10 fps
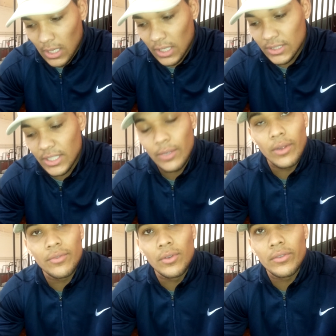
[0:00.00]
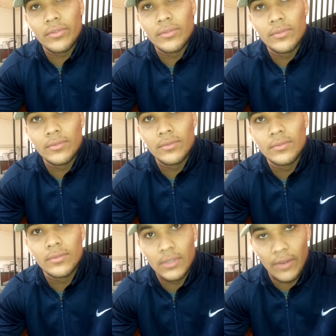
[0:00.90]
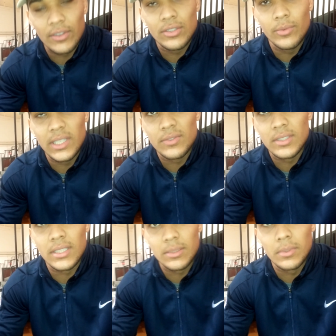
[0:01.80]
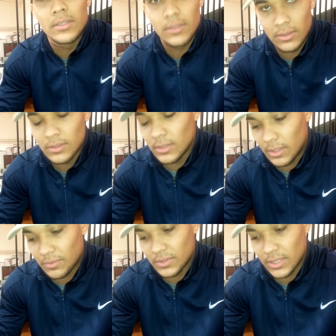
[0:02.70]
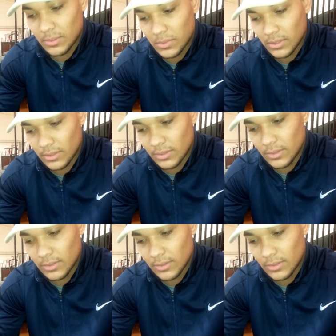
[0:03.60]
Uh, January fourth. Okay. Every two weeks. Every two weeks months. you do it. Yeah, for six months.